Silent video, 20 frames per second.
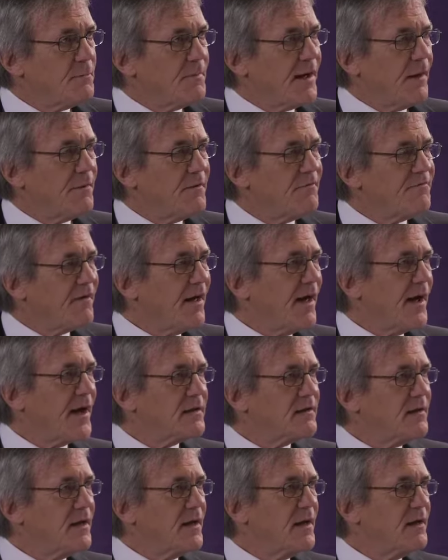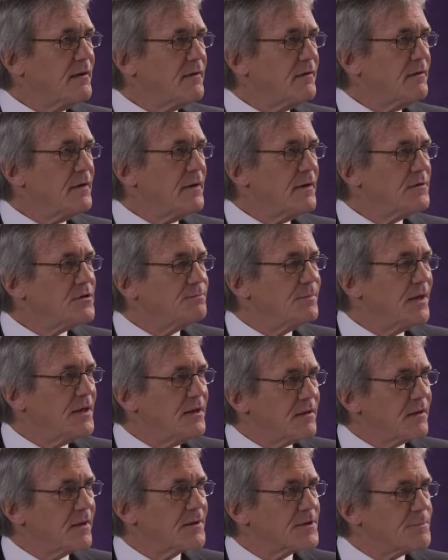about the fact that it's been
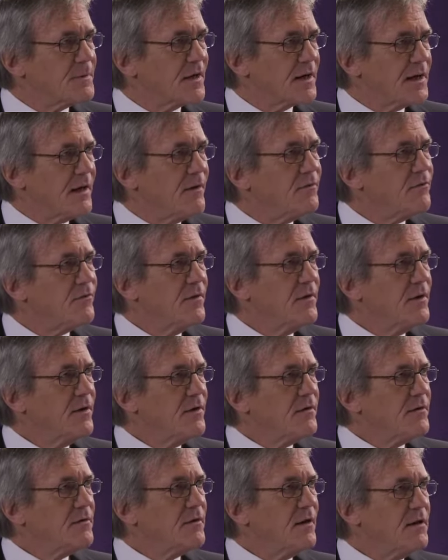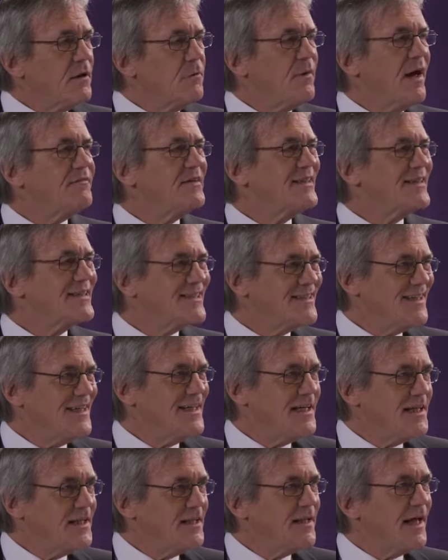your experience that you haven't
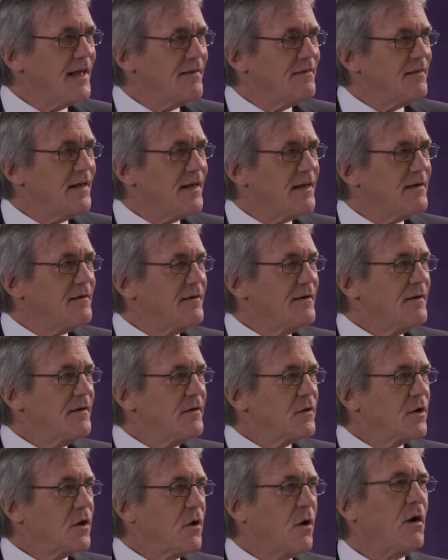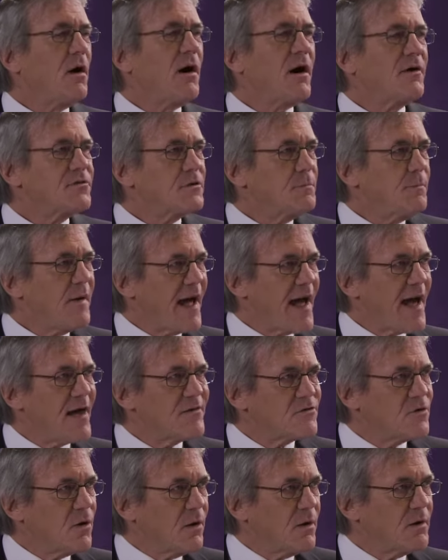seen that cost
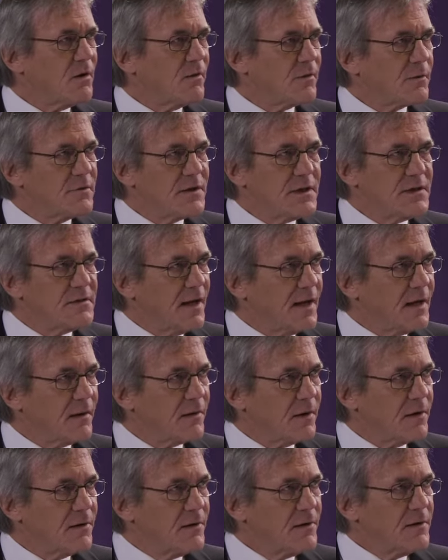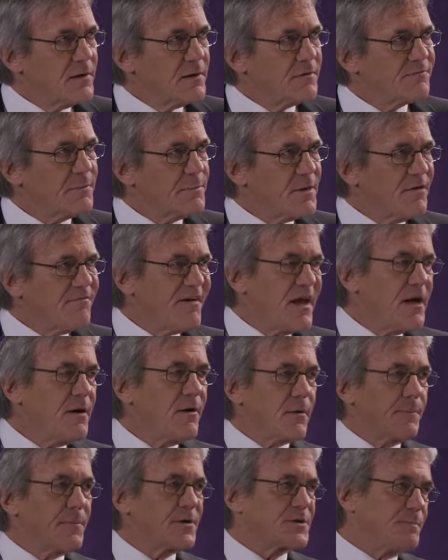passed on to the retailer from the
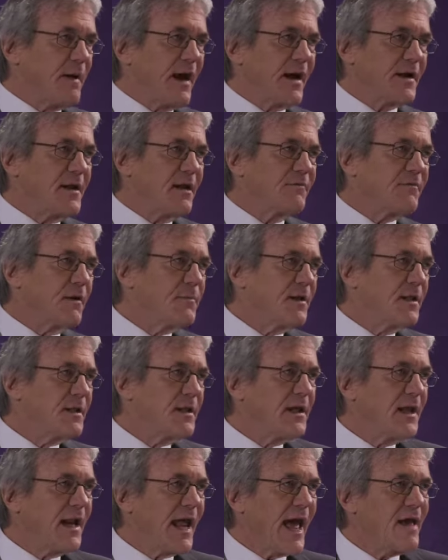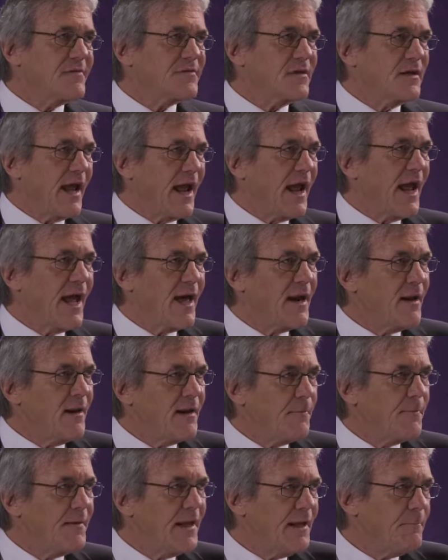vendor perspective. I mean, it hasn't had
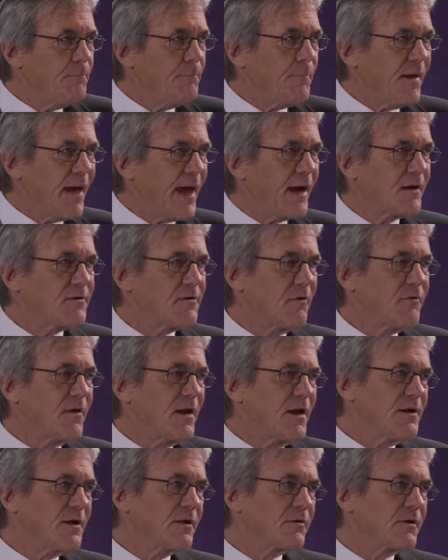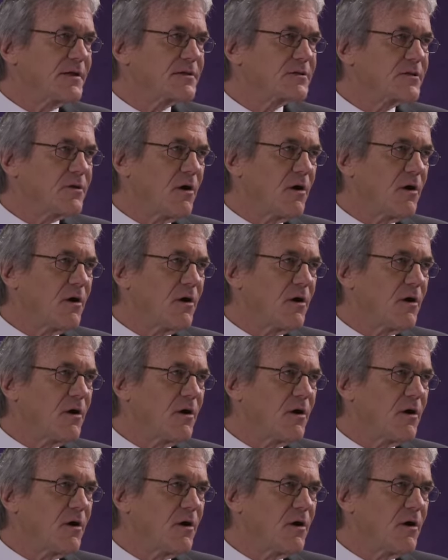an impact on the increased